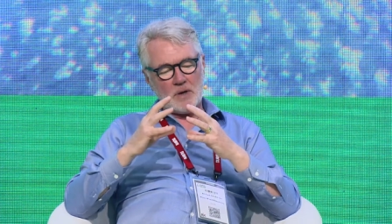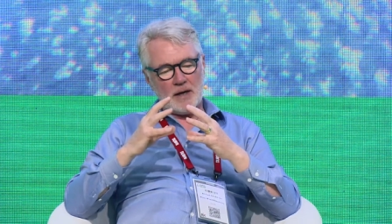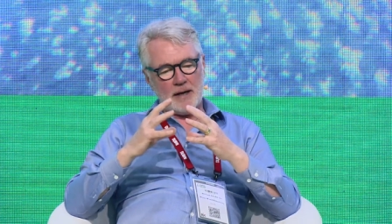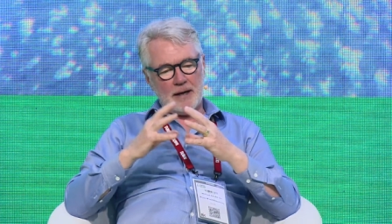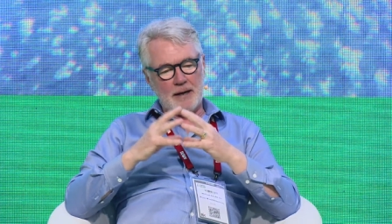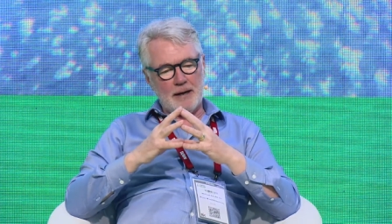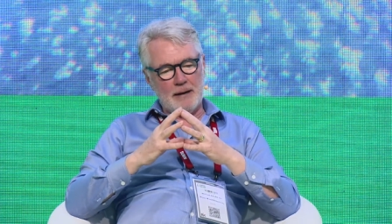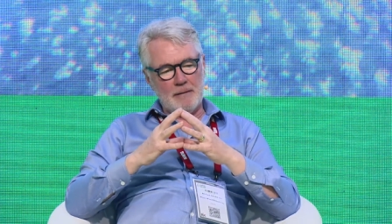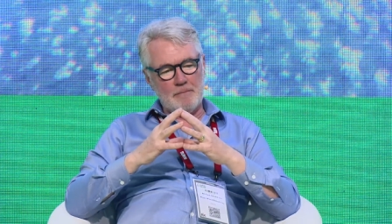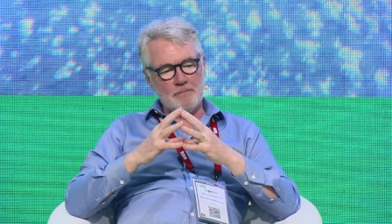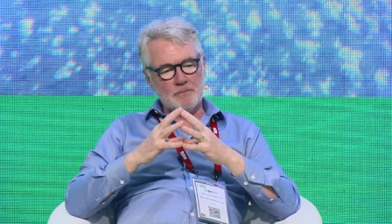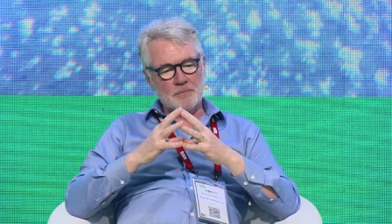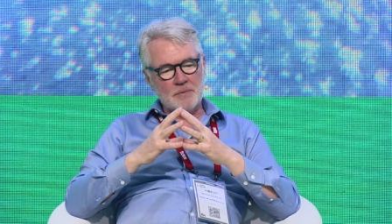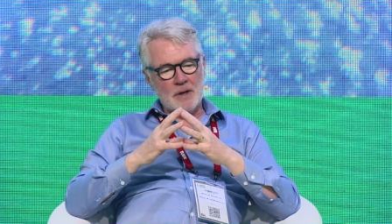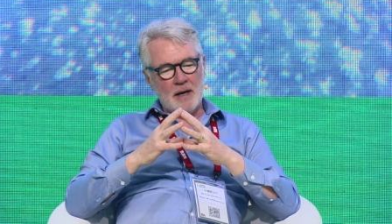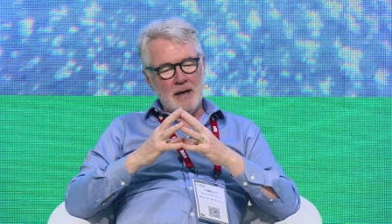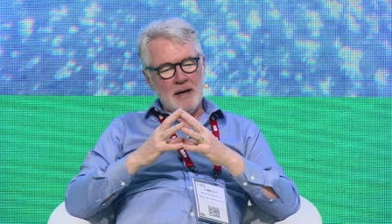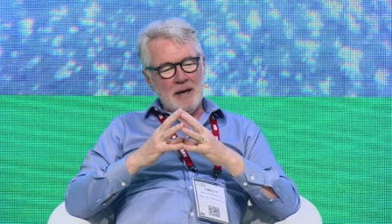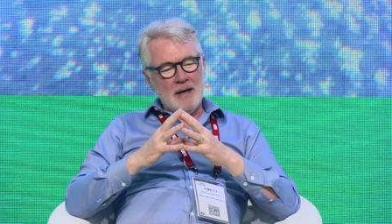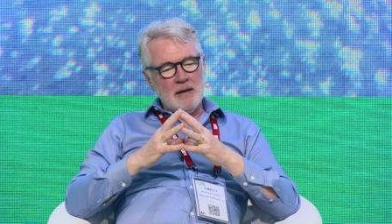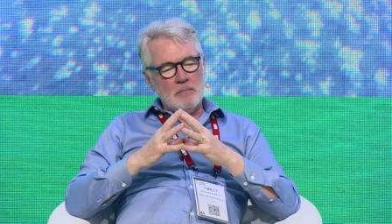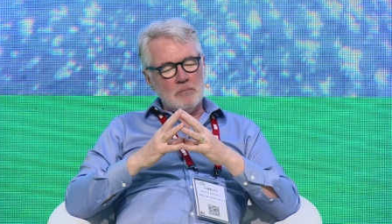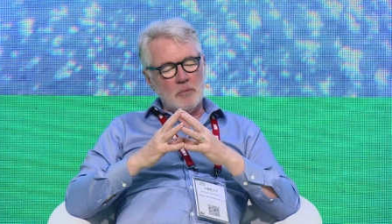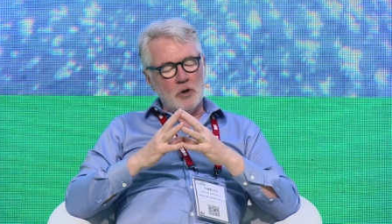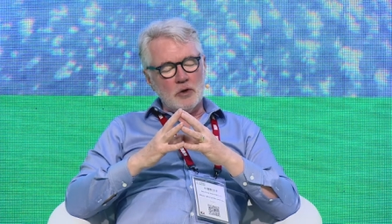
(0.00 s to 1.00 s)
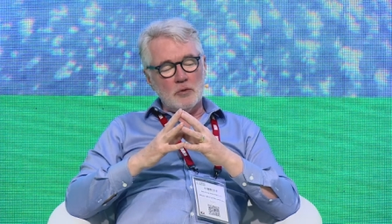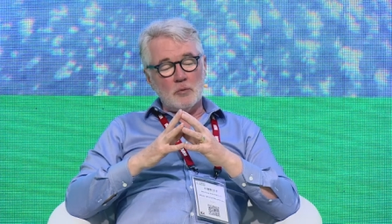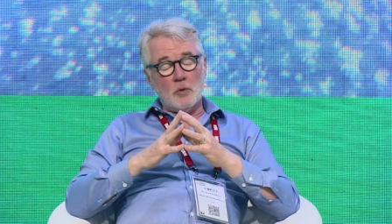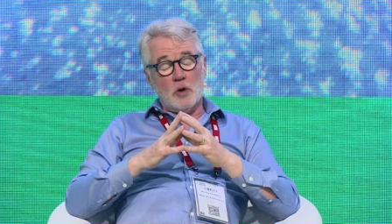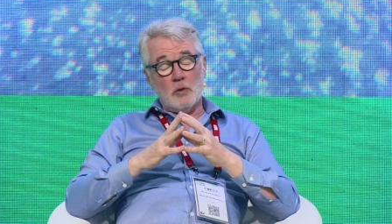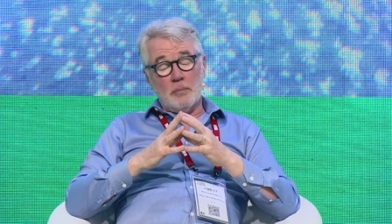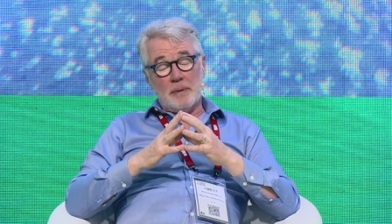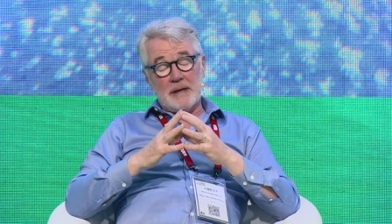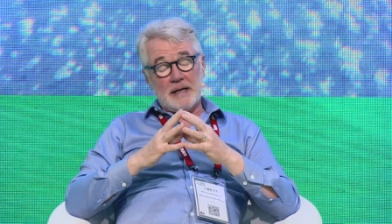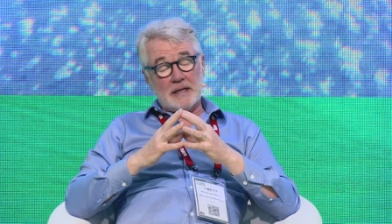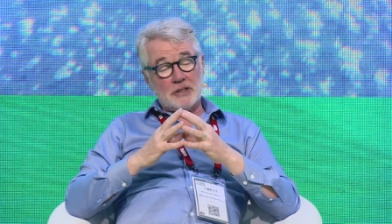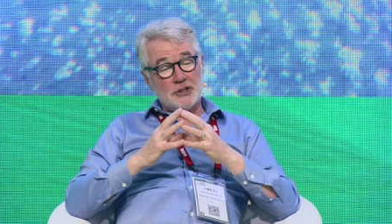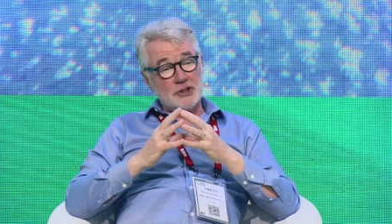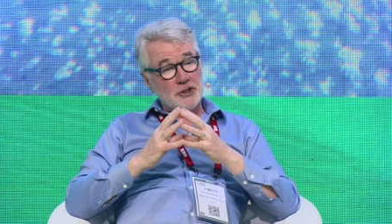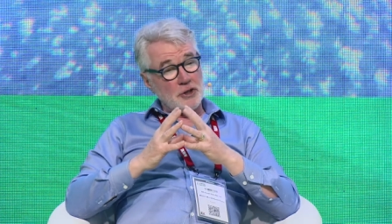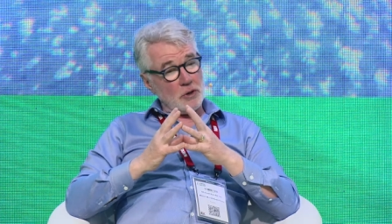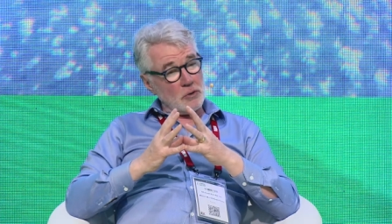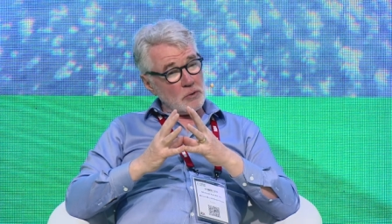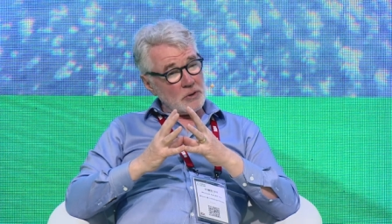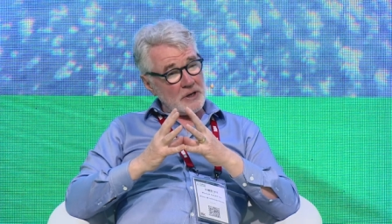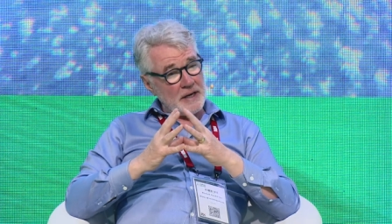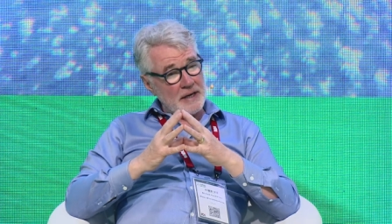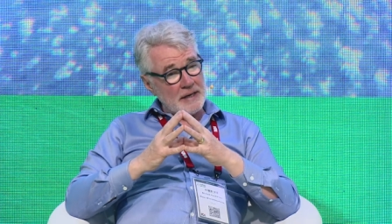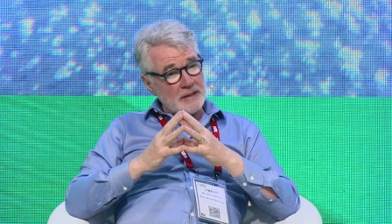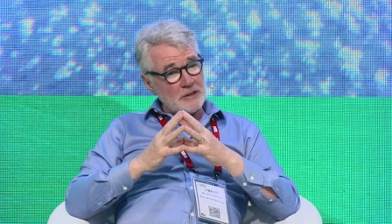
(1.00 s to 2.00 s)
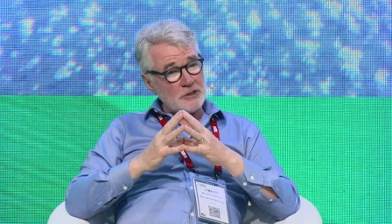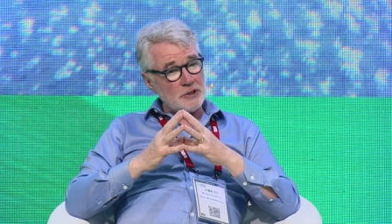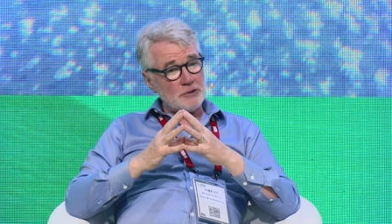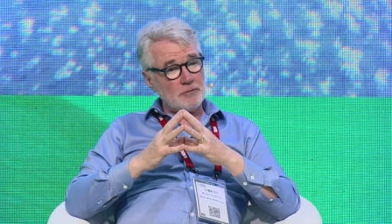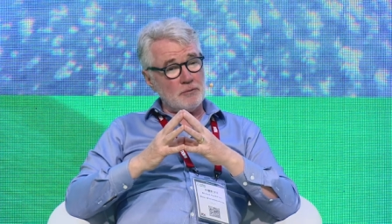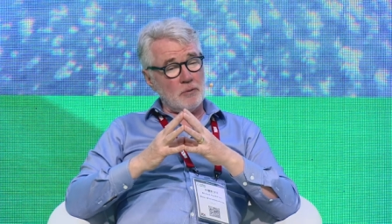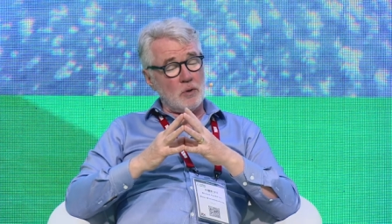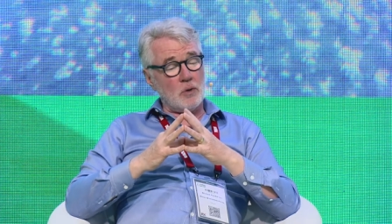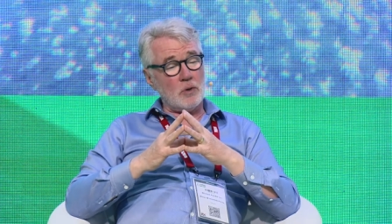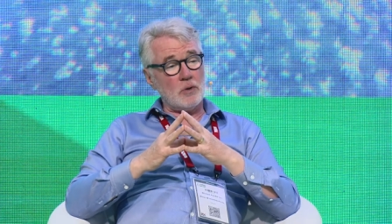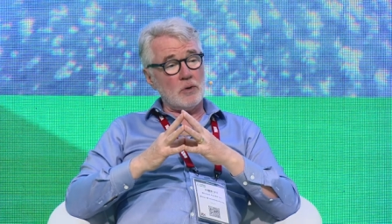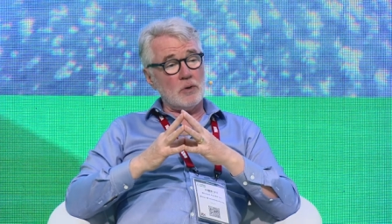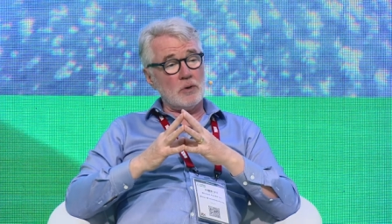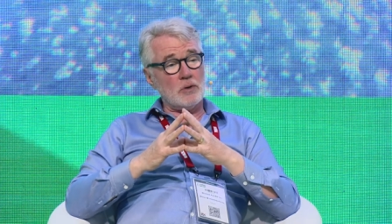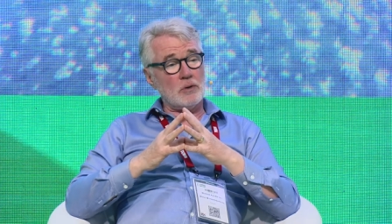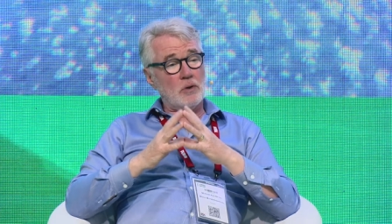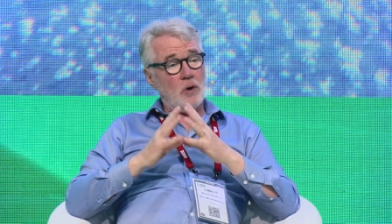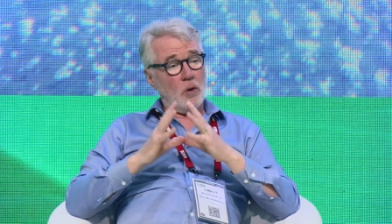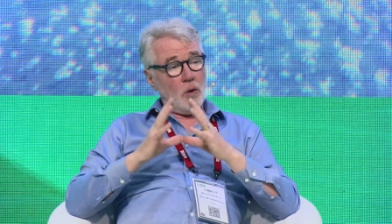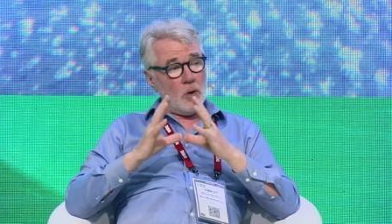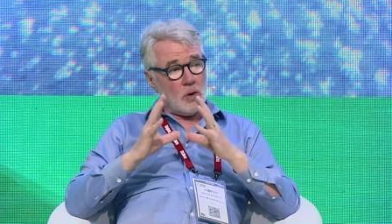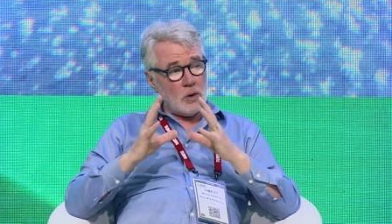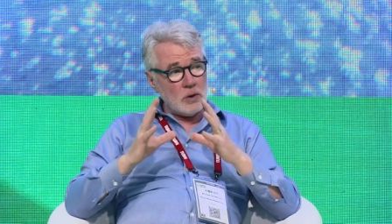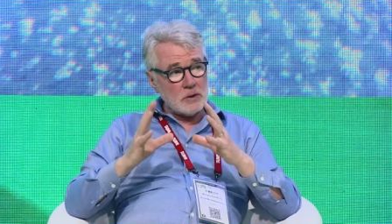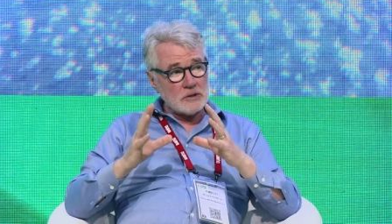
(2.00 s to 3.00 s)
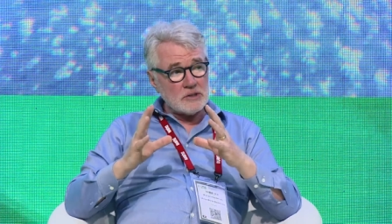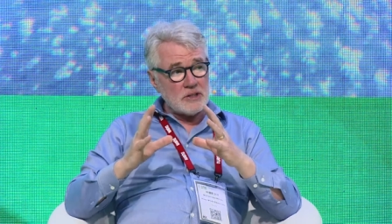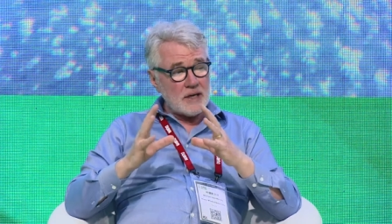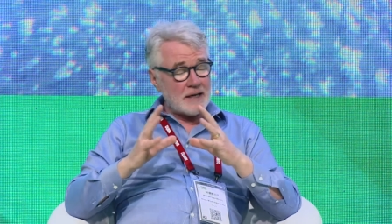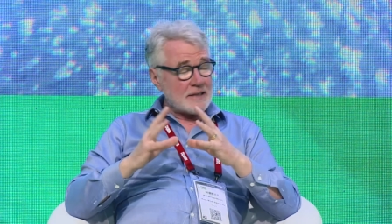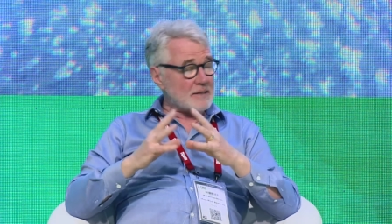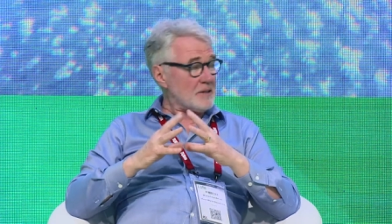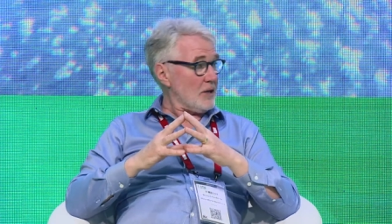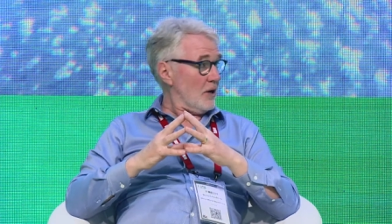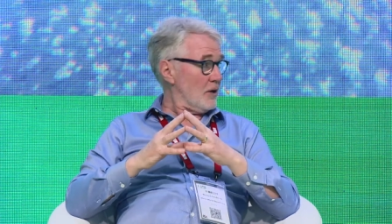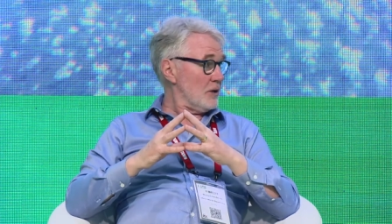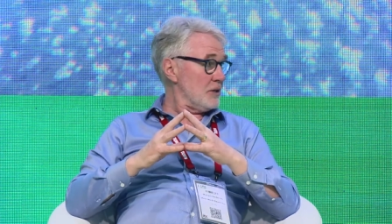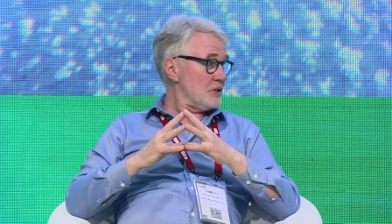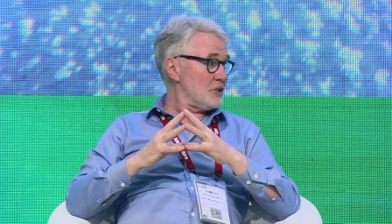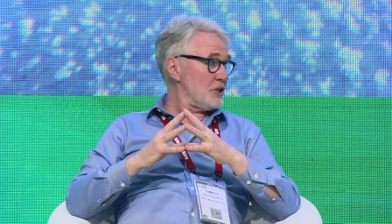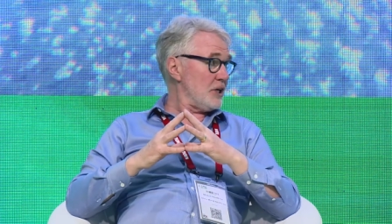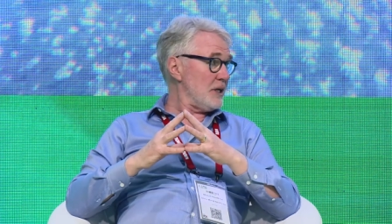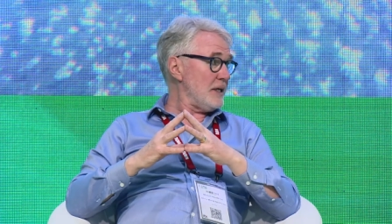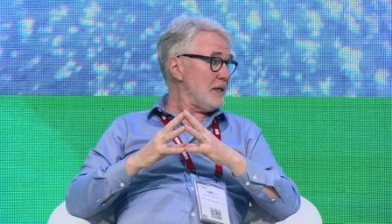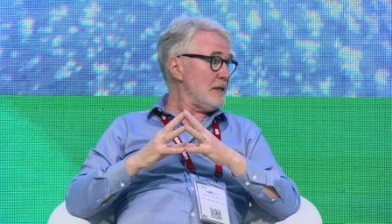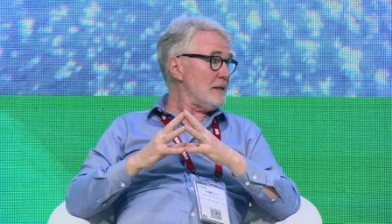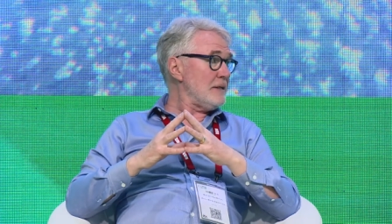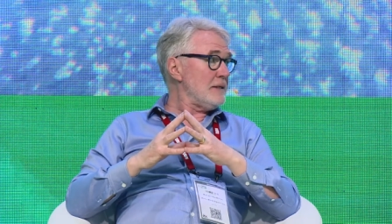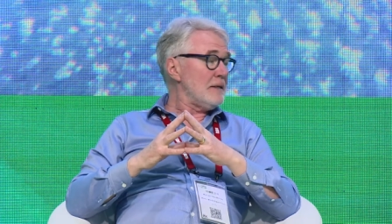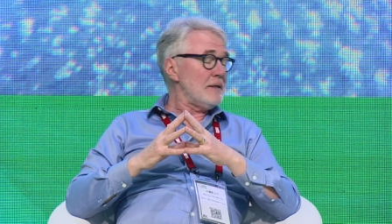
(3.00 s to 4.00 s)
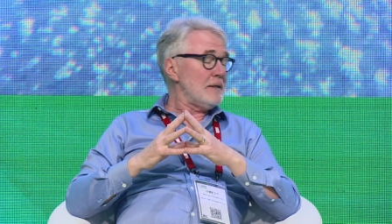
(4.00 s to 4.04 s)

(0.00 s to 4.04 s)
Um, Moon will be a showcase for all technology.